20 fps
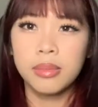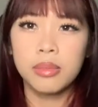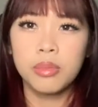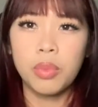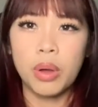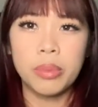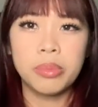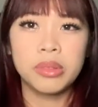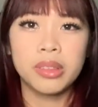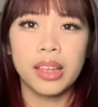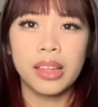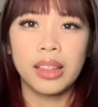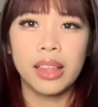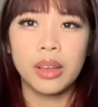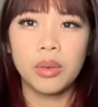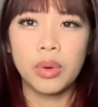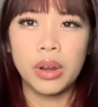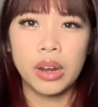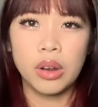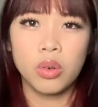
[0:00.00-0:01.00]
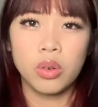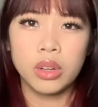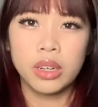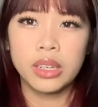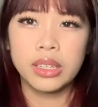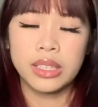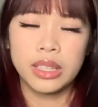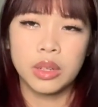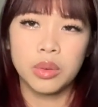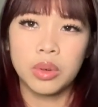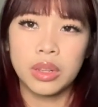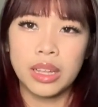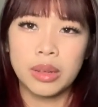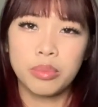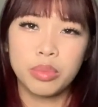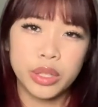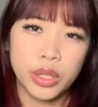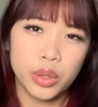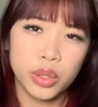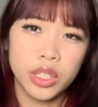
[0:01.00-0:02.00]
website like what I ordered, they were like
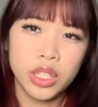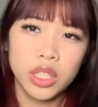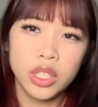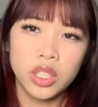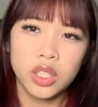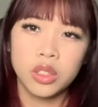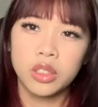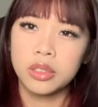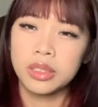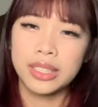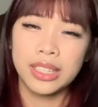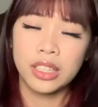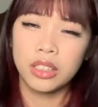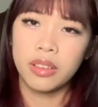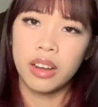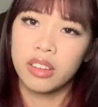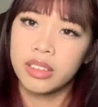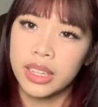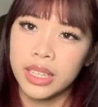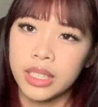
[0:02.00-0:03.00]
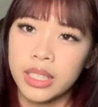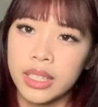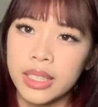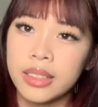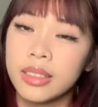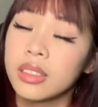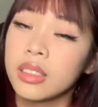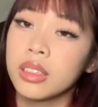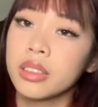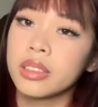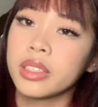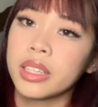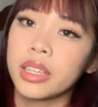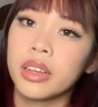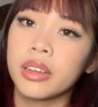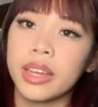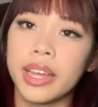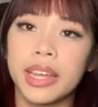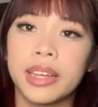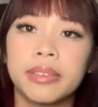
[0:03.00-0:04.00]
pre-orders, so it would take around 10 days, so I was like
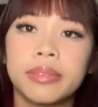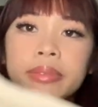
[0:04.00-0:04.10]
okay.